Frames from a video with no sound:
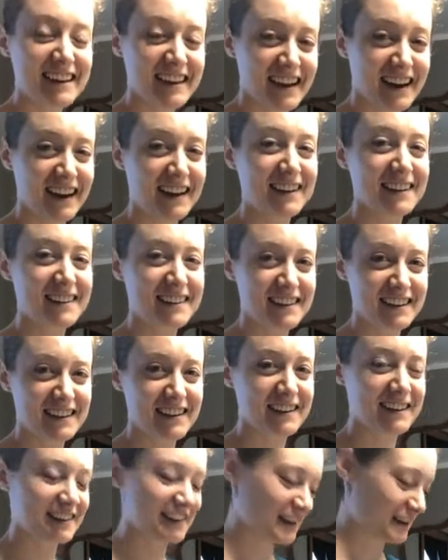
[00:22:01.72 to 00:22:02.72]
Yeah,
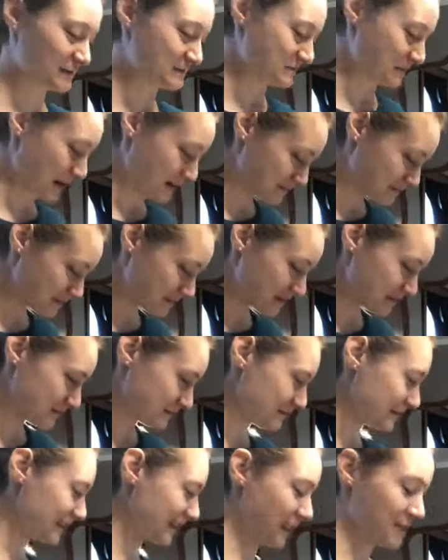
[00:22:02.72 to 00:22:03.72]
they probably would be